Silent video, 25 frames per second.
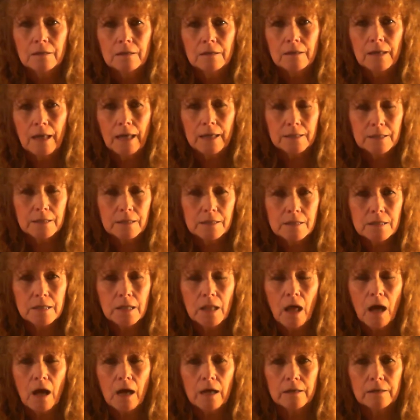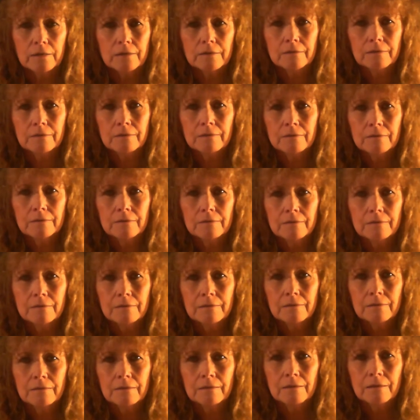and his line,
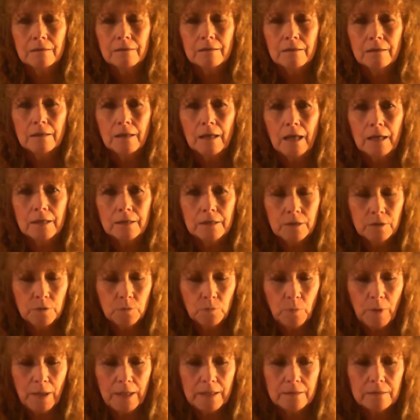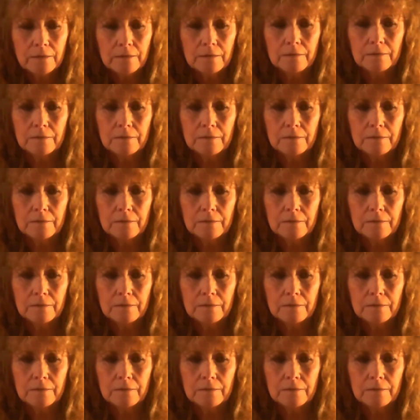and he waited.